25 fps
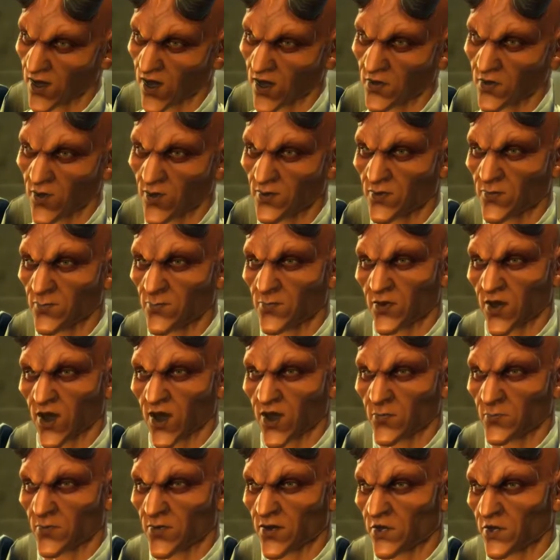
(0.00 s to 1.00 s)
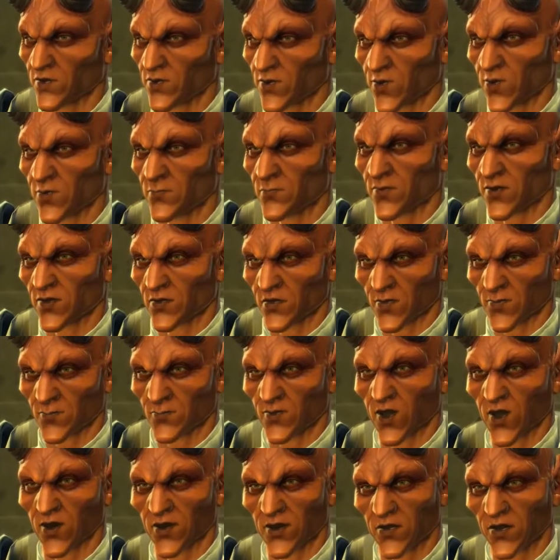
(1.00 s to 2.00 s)
he orders some garbage soup and
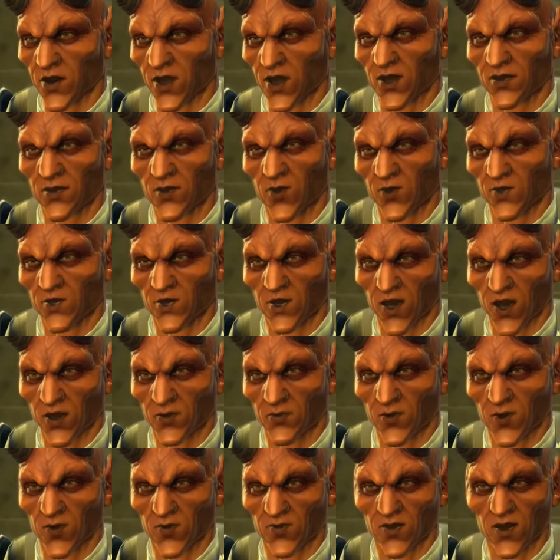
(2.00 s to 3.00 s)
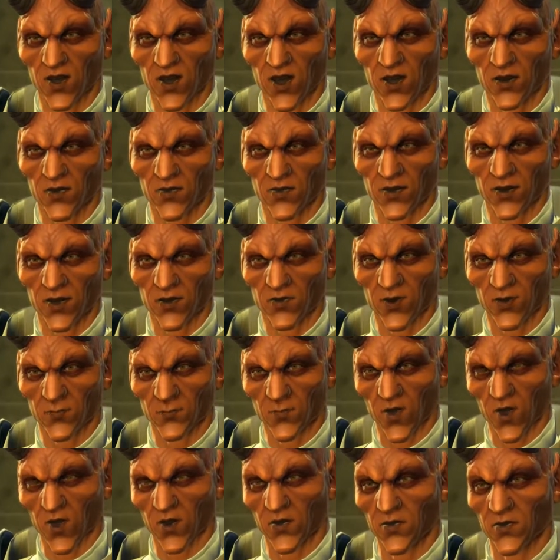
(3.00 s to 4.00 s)
dumps an entire shaker of salt into the
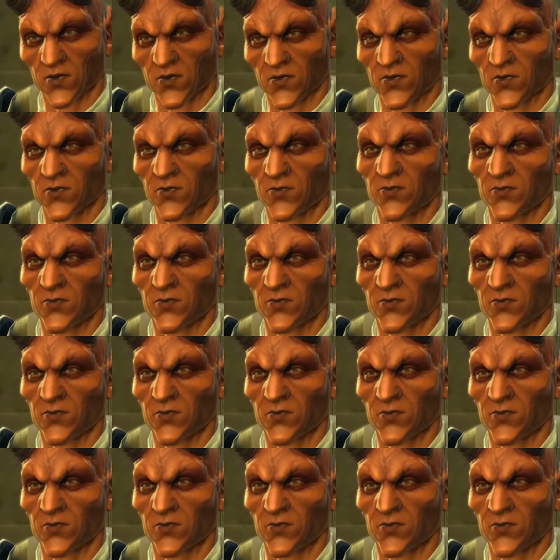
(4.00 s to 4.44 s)
bowl.